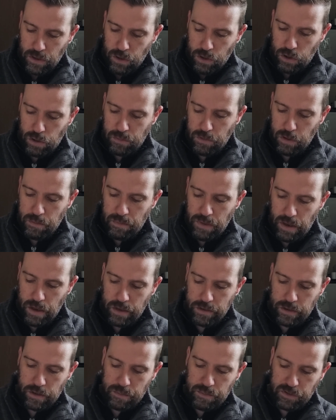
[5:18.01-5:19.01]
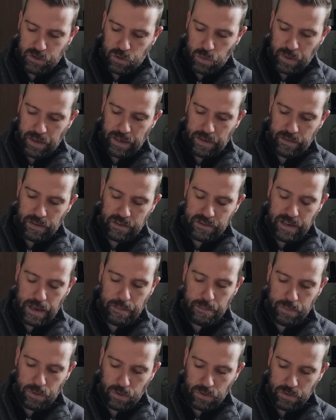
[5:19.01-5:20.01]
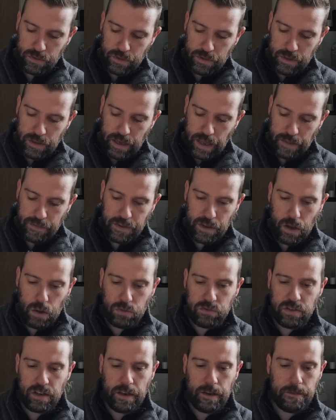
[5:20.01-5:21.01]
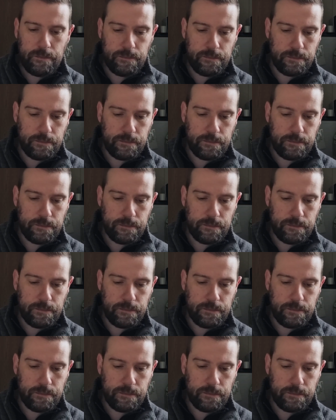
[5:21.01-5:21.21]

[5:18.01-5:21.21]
whom you murdered between the temple and the altar.